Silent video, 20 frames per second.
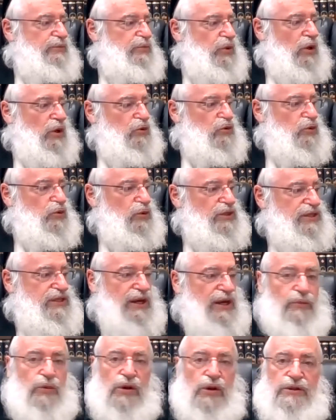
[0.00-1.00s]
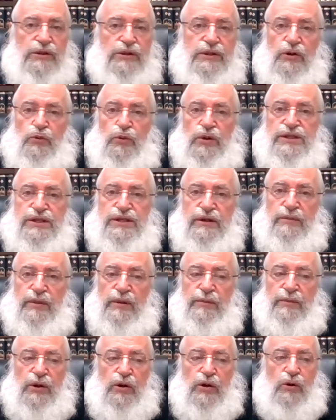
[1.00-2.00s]
approach was somewhat
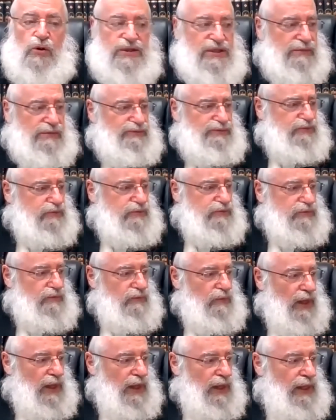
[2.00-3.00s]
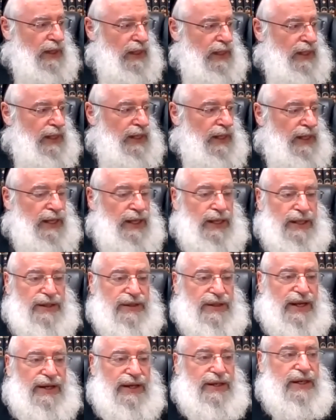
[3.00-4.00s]
unreasonable, because
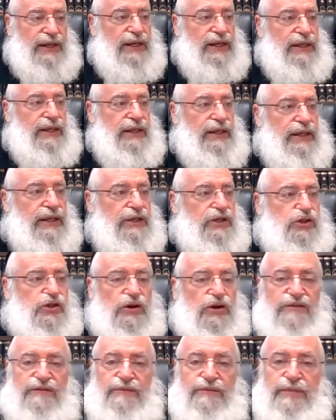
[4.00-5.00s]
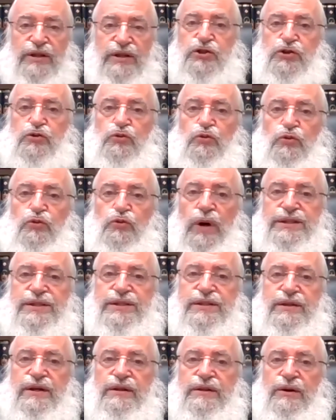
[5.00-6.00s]
then it should have been
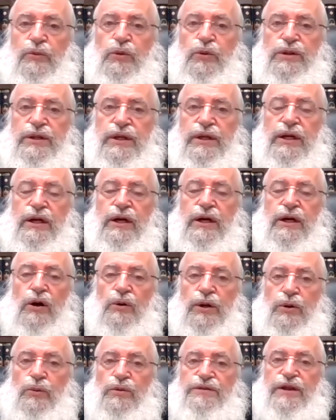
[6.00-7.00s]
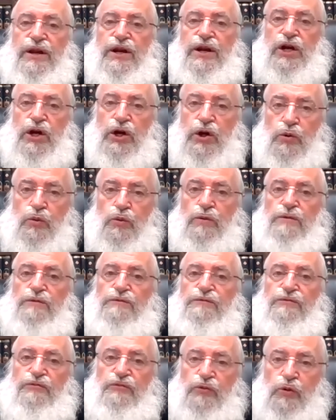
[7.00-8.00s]
stressed that we're dealing only with a new
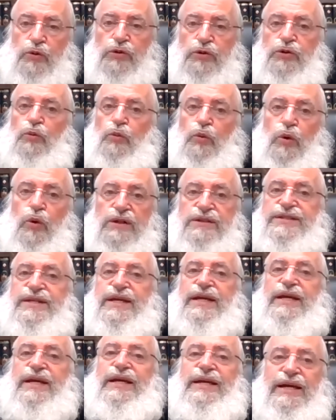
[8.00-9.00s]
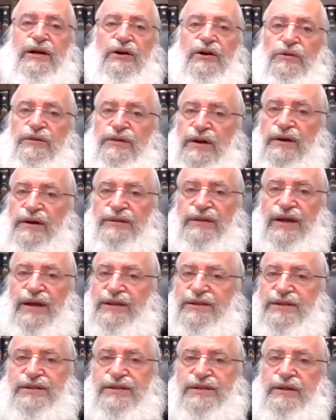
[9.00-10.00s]
fruit once a year.
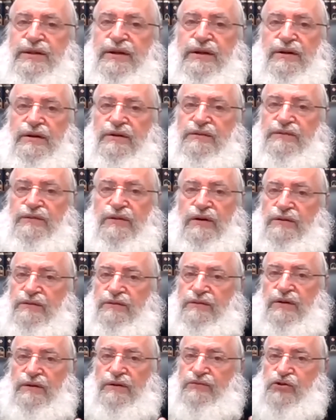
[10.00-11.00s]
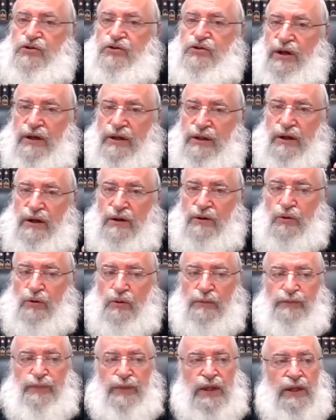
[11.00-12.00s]
That's the din of Shechiyanu.